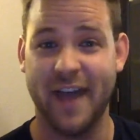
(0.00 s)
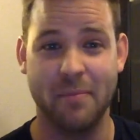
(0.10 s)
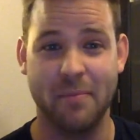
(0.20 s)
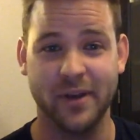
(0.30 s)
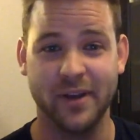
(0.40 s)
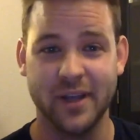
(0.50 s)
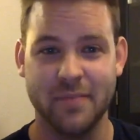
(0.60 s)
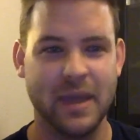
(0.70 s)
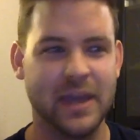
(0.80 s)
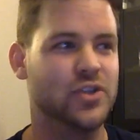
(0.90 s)
happen,
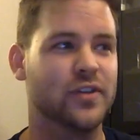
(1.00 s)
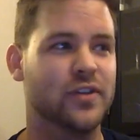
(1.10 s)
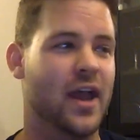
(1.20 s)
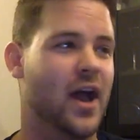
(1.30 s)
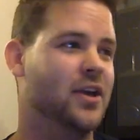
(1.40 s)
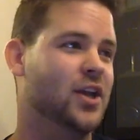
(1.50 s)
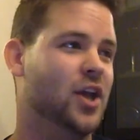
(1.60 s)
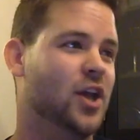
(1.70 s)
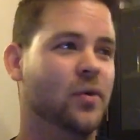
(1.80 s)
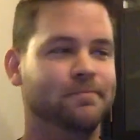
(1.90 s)
making sure that, you
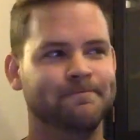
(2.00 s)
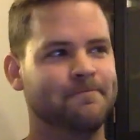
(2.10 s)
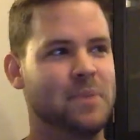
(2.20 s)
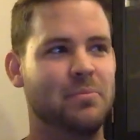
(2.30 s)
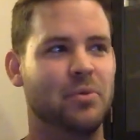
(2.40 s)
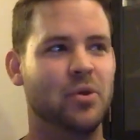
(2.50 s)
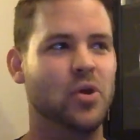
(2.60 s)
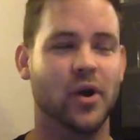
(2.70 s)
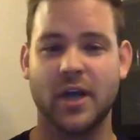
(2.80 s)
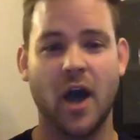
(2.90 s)
know, people
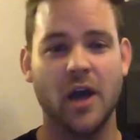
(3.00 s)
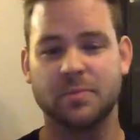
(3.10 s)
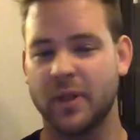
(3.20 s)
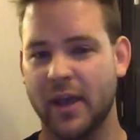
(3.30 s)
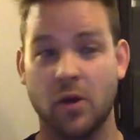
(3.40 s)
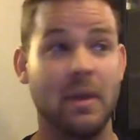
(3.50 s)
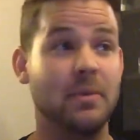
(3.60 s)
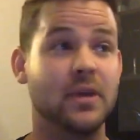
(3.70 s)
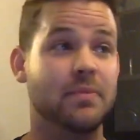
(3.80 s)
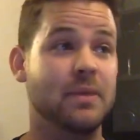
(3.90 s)
who are in cosplay or
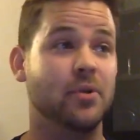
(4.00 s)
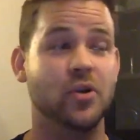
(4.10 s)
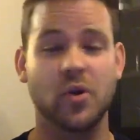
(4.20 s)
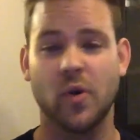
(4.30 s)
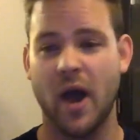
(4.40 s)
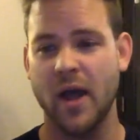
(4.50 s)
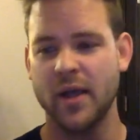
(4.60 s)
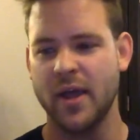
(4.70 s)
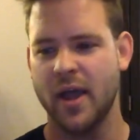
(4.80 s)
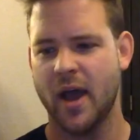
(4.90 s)
maybe people who
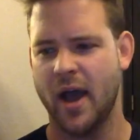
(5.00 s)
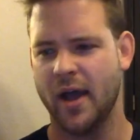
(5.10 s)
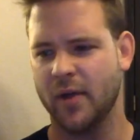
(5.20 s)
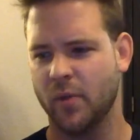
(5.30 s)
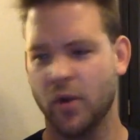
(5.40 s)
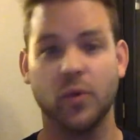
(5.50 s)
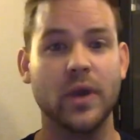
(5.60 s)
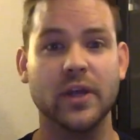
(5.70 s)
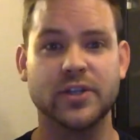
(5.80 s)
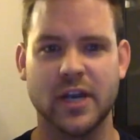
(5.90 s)
were in
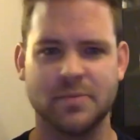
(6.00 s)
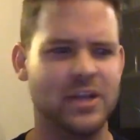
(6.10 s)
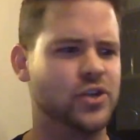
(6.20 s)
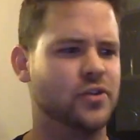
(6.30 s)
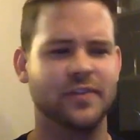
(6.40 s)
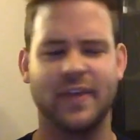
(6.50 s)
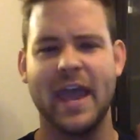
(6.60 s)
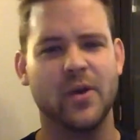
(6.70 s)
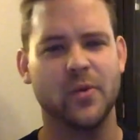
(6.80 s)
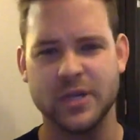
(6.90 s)
wheelchairs made sure that they
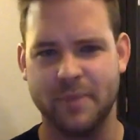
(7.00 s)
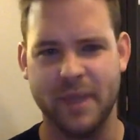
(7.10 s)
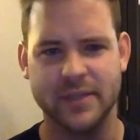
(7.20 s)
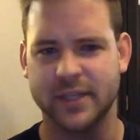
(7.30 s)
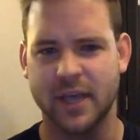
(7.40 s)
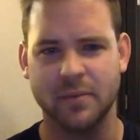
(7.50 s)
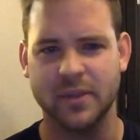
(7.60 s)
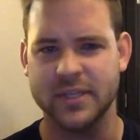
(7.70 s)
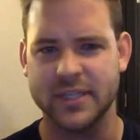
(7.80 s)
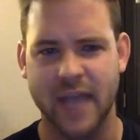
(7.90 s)
had wristbands to come to
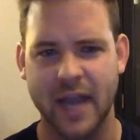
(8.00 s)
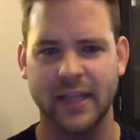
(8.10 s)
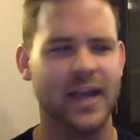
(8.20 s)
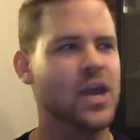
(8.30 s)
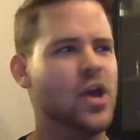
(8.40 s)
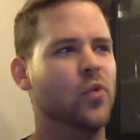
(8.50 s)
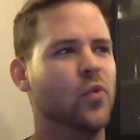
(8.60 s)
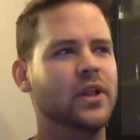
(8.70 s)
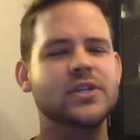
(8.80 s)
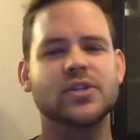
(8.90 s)
the signing, like
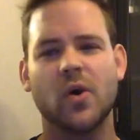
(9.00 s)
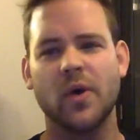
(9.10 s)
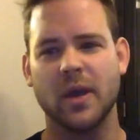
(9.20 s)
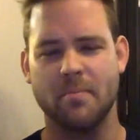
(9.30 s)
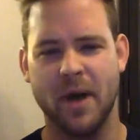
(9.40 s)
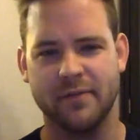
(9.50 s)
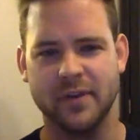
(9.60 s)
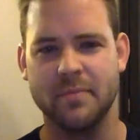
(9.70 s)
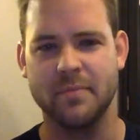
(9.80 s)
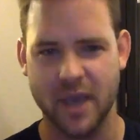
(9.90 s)
really just going above
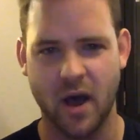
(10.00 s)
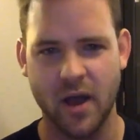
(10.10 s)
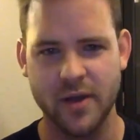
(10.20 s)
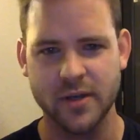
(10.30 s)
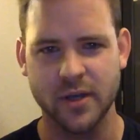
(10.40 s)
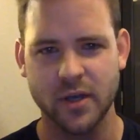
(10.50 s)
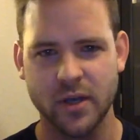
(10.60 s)
and beyond.